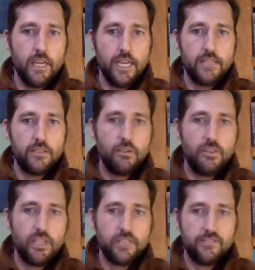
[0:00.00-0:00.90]
And so
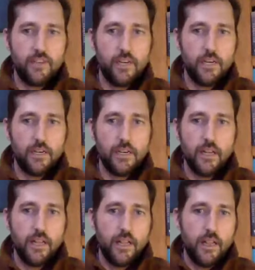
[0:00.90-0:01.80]
thus far,
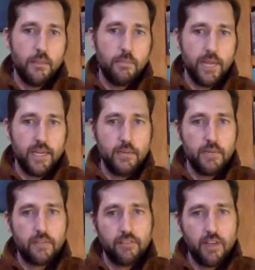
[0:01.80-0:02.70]
the
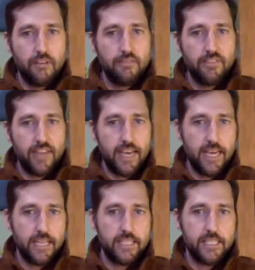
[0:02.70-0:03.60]
Pandemic of Love
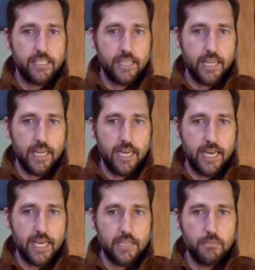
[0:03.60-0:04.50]
as
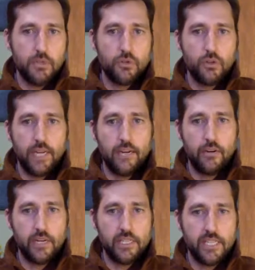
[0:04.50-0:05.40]
a mutual aid
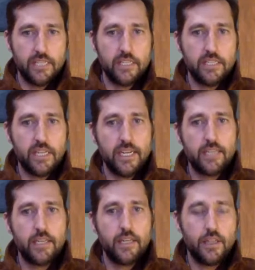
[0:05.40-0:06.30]
organization has
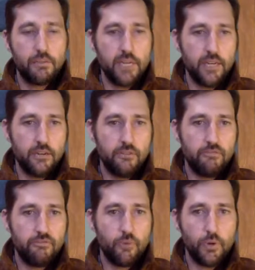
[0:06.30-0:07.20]
connected
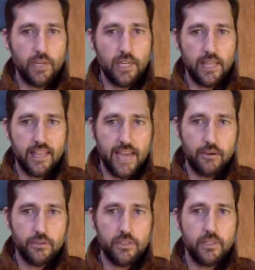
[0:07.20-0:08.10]

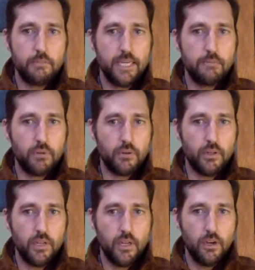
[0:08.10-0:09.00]
340,000
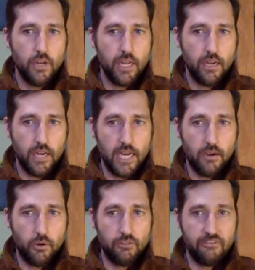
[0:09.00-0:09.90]
people
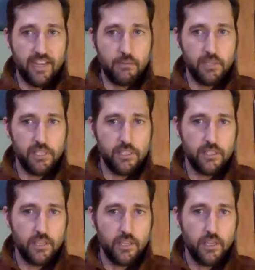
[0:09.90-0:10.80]
or families